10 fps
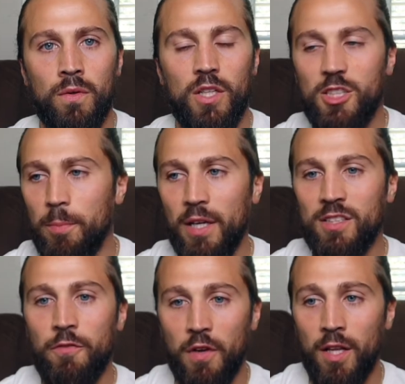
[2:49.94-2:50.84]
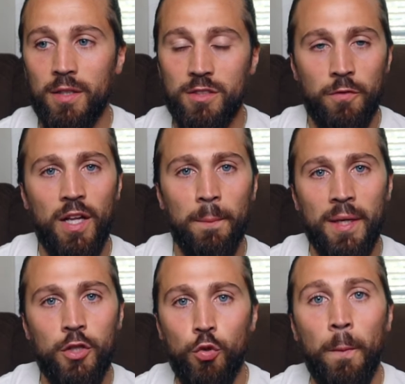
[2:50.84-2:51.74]
It's about developing
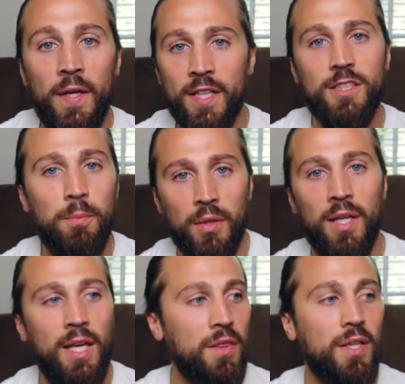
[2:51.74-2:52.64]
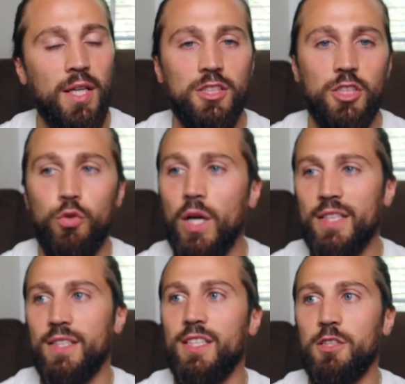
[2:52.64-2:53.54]
a new discipline in the kitchen. You got
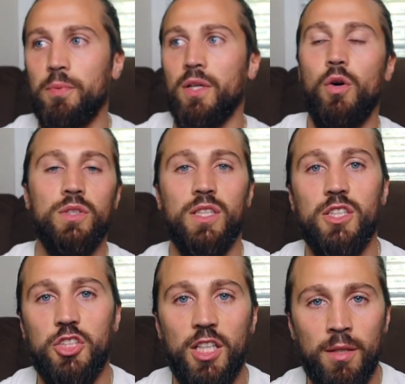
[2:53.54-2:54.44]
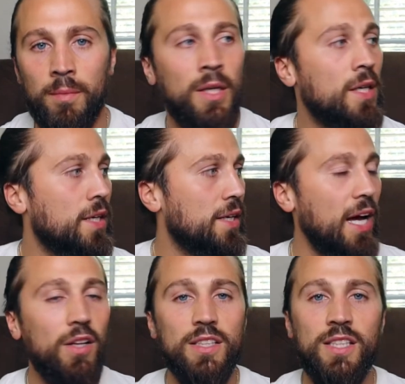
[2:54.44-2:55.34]
the discipline going to the gym,
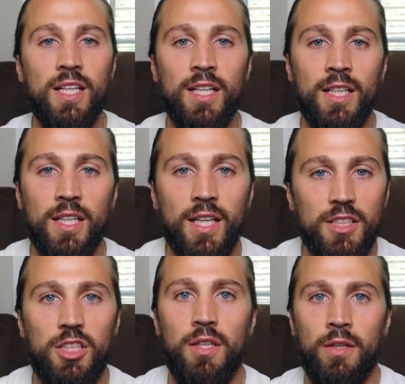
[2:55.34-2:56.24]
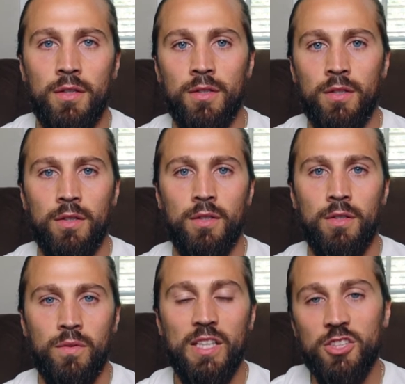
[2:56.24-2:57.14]
now let's get it in the kitchen.
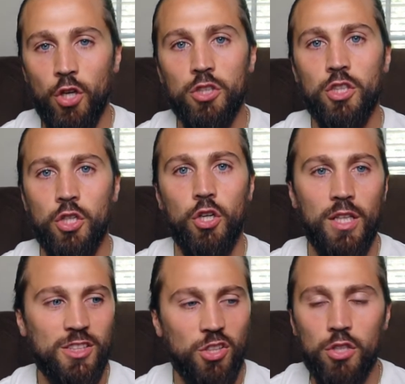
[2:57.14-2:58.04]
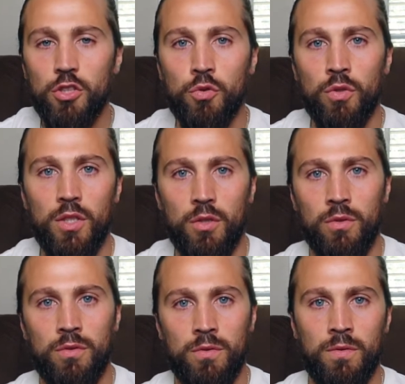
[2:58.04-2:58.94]
Let's start to cook, let's start to grill.
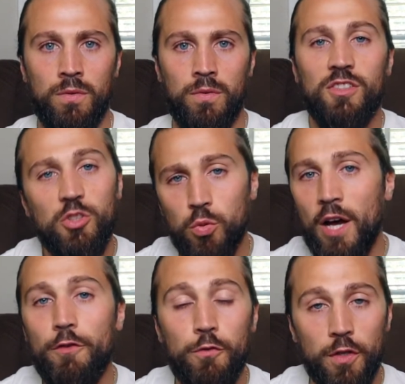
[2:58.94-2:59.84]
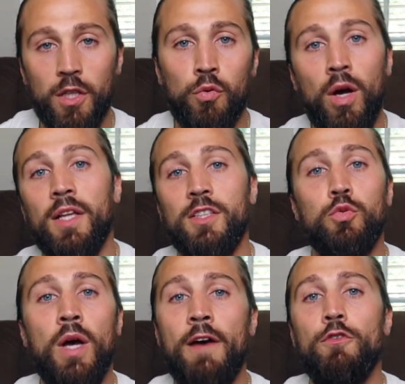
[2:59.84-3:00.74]
This will have you feeling right. This
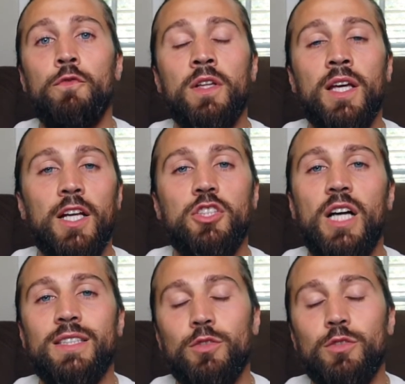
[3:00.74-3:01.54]
will have you feeling energized.